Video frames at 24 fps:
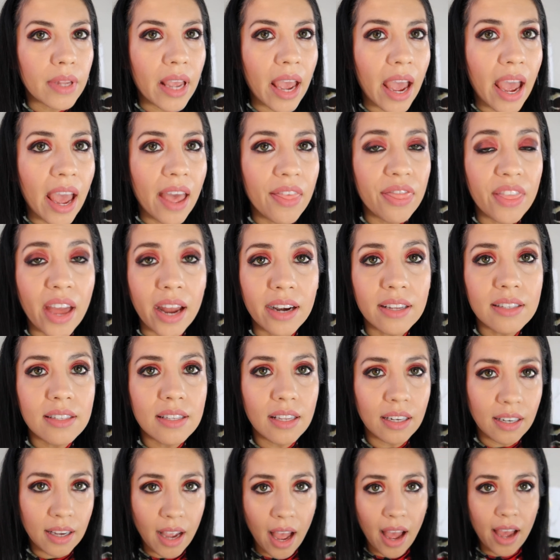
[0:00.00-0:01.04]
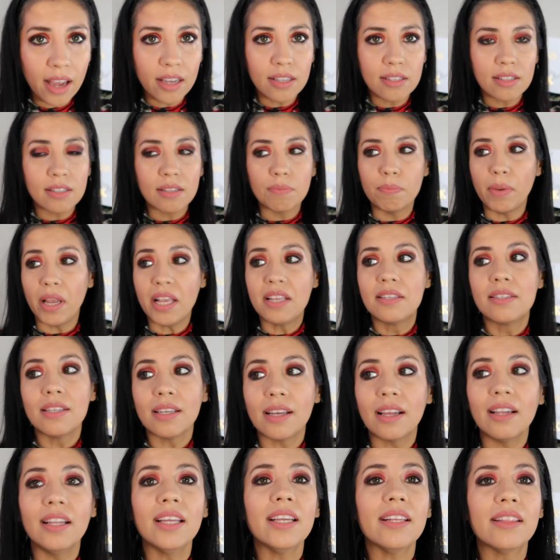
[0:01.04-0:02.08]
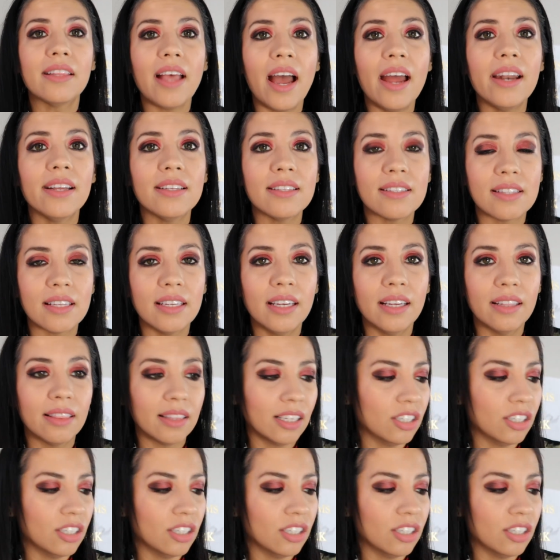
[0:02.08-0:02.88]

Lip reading: And that is it, guys. Basically, that is it.